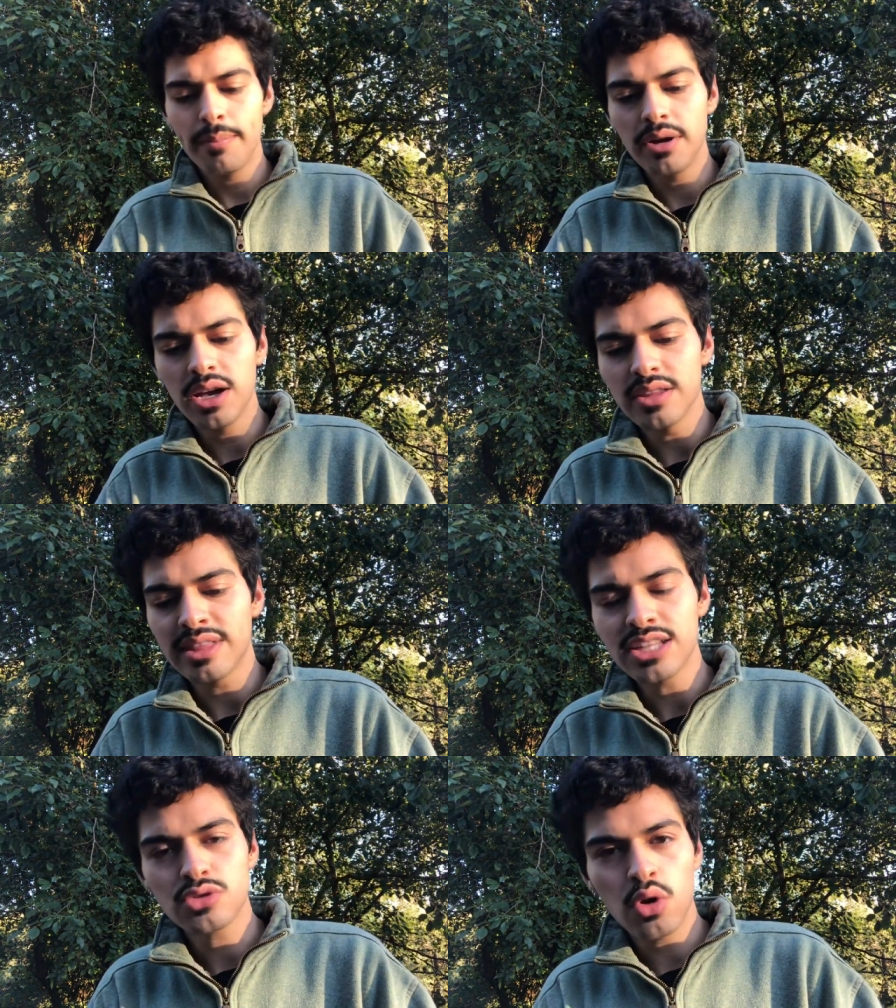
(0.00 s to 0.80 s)
But
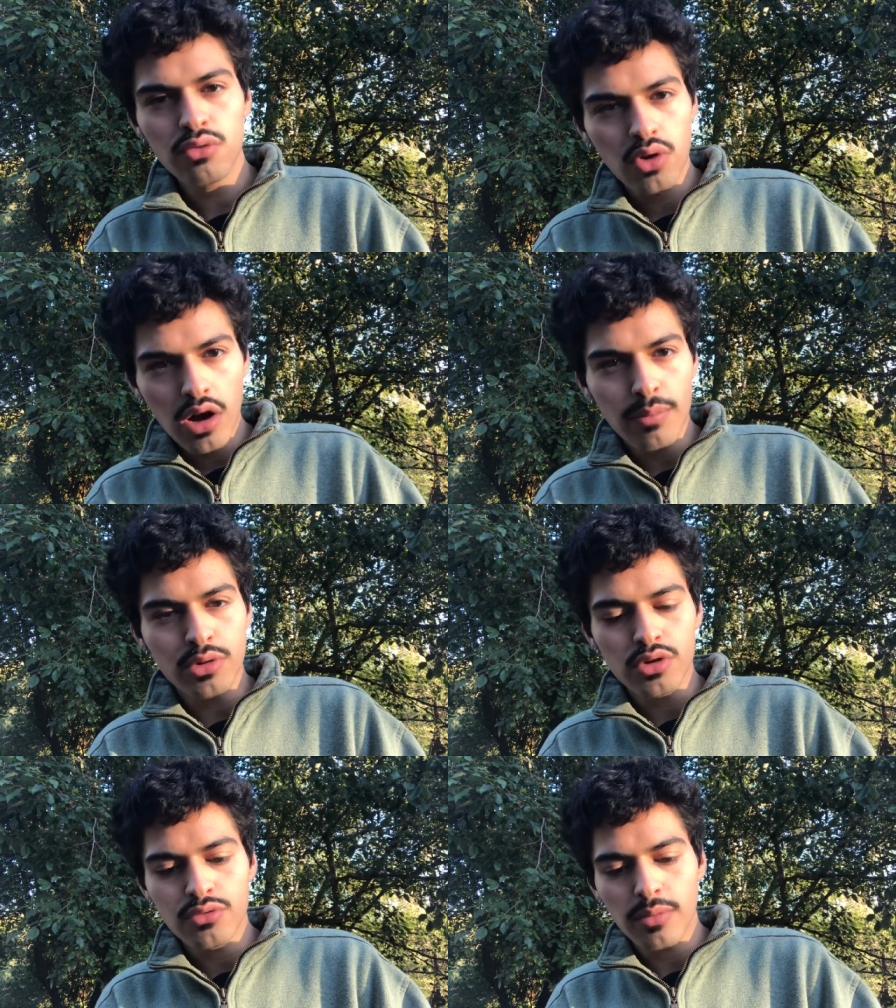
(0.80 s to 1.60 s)
that's overall a
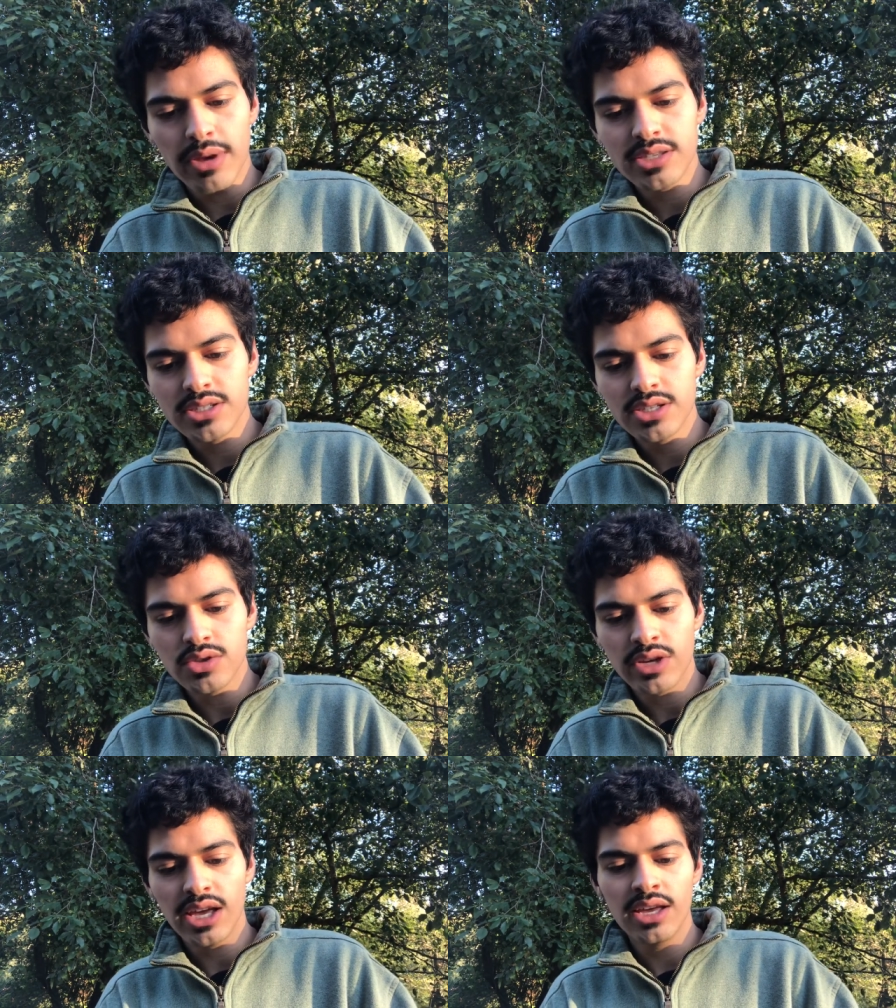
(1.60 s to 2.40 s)
beautiful message,
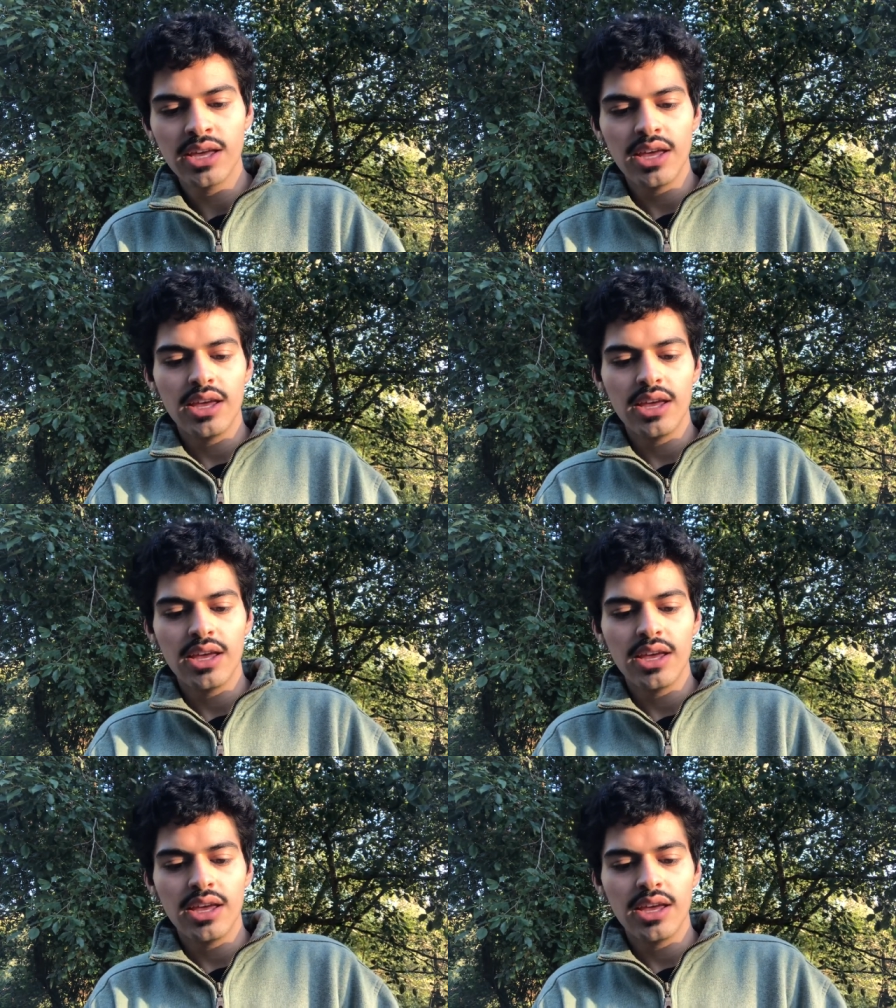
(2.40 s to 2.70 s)
okay?